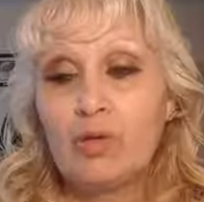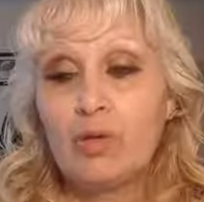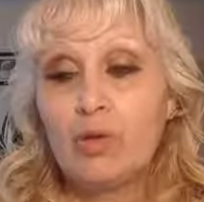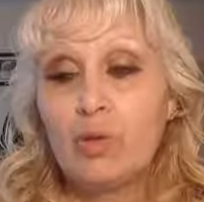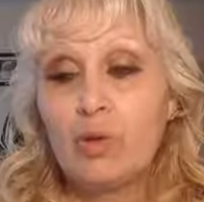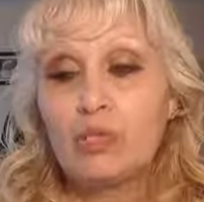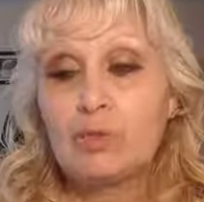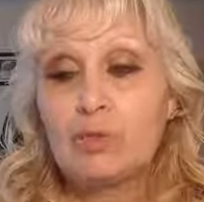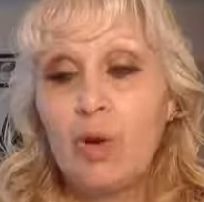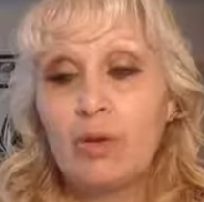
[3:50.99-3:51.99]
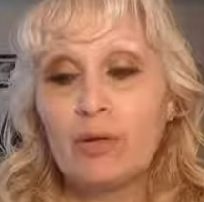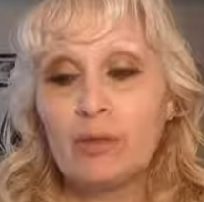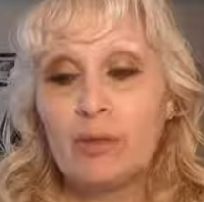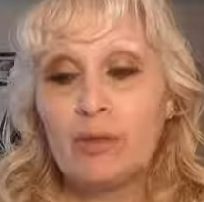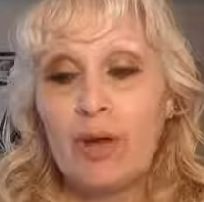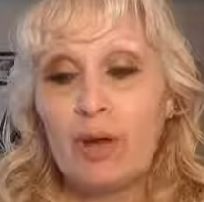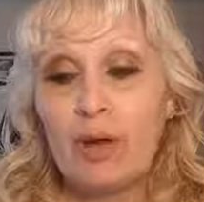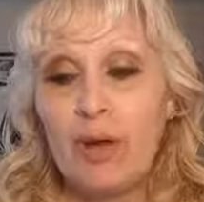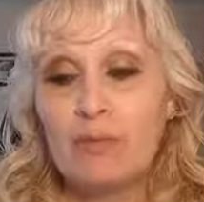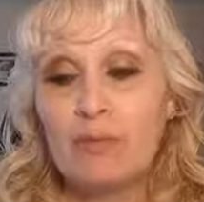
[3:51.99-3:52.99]
you can work smart
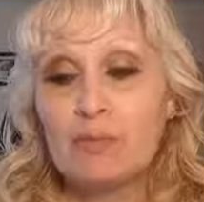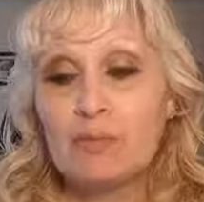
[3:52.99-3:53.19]
without having